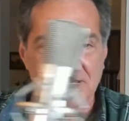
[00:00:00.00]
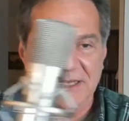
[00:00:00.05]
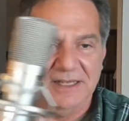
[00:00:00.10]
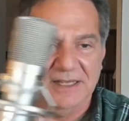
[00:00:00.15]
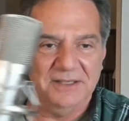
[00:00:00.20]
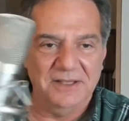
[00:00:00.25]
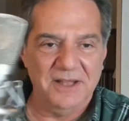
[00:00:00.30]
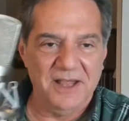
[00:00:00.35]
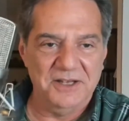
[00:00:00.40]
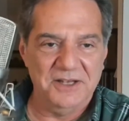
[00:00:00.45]

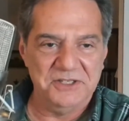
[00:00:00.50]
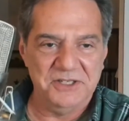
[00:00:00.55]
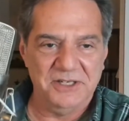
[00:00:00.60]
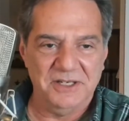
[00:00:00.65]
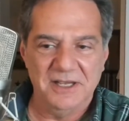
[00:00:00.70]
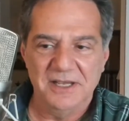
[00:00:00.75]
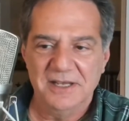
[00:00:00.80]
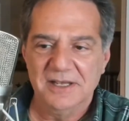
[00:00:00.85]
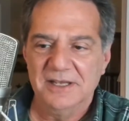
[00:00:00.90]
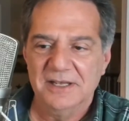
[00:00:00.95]
in
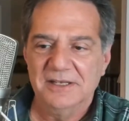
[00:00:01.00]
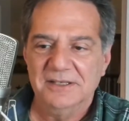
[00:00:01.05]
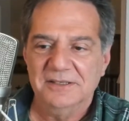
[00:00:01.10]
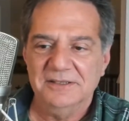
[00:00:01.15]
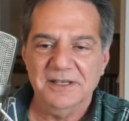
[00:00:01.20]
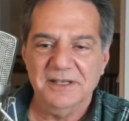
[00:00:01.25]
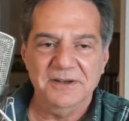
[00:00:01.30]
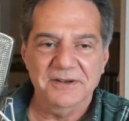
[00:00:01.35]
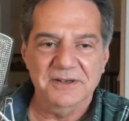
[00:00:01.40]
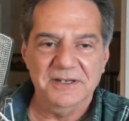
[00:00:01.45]
Logic.
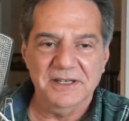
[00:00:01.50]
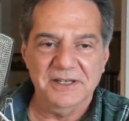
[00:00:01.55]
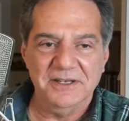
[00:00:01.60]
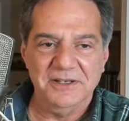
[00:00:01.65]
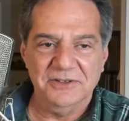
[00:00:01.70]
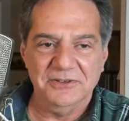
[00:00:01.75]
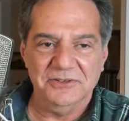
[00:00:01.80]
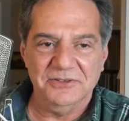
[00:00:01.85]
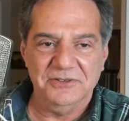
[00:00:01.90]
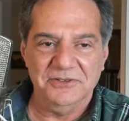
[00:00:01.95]
There it
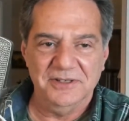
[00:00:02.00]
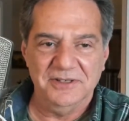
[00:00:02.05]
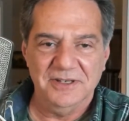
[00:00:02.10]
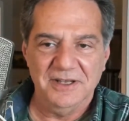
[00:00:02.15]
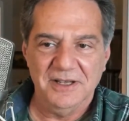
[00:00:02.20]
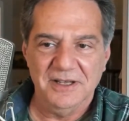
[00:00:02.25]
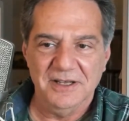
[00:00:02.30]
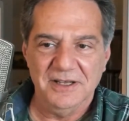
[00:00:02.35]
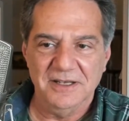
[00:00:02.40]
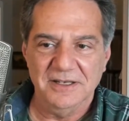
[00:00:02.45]
is.
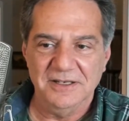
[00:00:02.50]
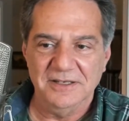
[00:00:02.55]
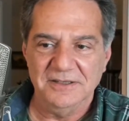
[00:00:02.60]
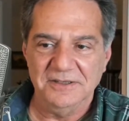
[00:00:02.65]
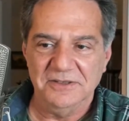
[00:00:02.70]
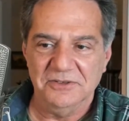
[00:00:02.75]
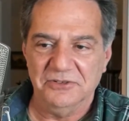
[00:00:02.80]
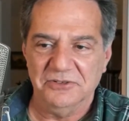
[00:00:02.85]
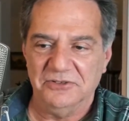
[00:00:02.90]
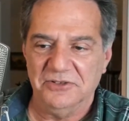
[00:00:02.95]

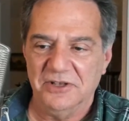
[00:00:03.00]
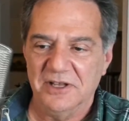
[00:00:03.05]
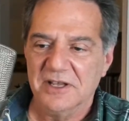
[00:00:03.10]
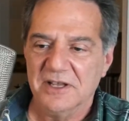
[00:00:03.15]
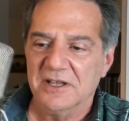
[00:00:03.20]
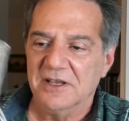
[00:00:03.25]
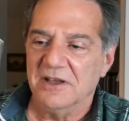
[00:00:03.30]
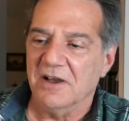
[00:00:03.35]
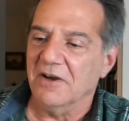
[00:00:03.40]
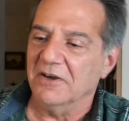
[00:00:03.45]
This is
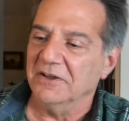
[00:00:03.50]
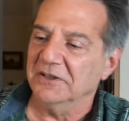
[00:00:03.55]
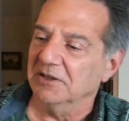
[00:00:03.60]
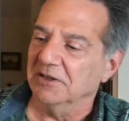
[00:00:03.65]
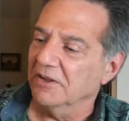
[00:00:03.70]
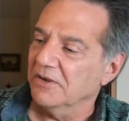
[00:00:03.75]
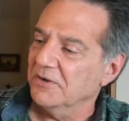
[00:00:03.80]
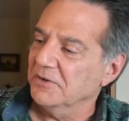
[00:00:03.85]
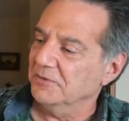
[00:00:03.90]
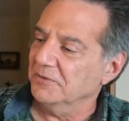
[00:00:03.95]

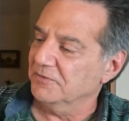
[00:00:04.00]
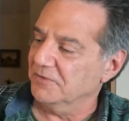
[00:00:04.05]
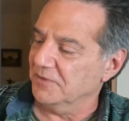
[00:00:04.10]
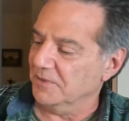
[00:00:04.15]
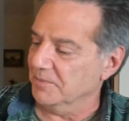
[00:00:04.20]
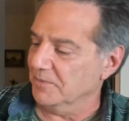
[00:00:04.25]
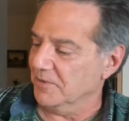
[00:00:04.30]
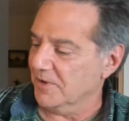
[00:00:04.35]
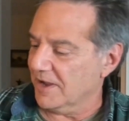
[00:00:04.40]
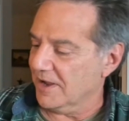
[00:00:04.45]
on loan
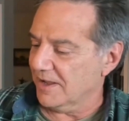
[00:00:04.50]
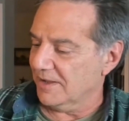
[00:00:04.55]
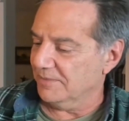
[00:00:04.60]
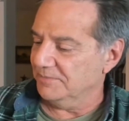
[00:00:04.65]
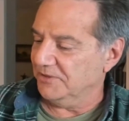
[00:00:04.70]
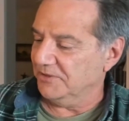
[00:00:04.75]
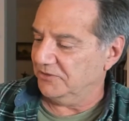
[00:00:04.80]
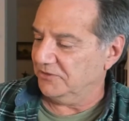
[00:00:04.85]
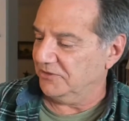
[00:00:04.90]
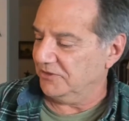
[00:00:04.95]
from
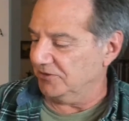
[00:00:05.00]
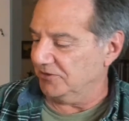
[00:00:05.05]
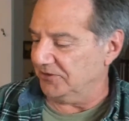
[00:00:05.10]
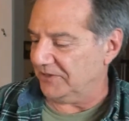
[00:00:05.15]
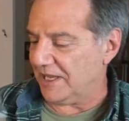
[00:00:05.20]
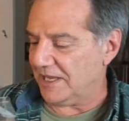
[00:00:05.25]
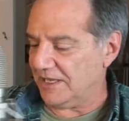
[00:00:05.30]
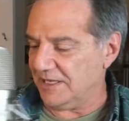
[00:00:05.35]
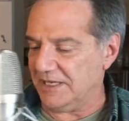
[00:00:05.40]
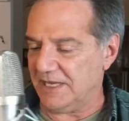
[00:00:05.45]
Rob. This
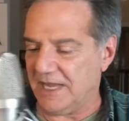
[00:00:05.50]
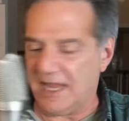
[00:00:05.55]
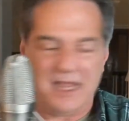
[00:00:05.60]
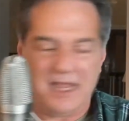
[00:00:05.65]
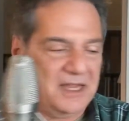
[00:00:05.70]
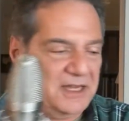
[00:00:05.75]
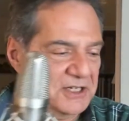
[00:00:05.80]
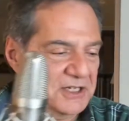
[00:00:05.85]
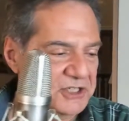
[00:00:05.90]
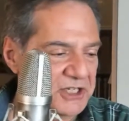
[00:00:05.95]
is a
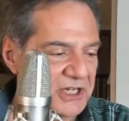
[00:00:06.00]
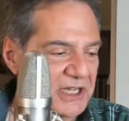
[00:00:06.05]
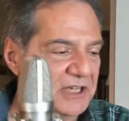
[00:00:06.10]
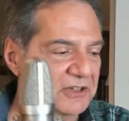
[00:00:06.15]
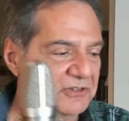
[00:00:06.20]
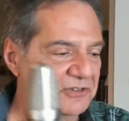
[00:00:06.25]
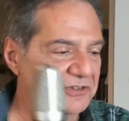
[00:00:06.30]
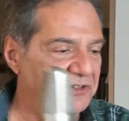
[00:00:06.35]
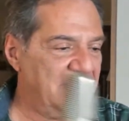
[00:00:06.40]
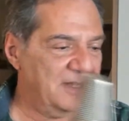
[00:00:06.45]
Gauge
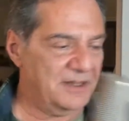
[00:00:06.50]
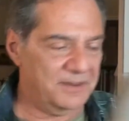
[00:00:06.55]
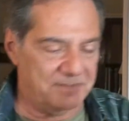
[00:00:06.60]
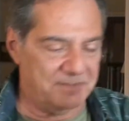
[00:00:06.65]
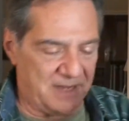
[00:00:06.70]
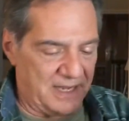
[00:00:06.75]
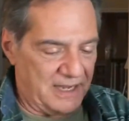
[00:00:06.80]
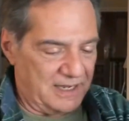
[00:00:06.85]
ECM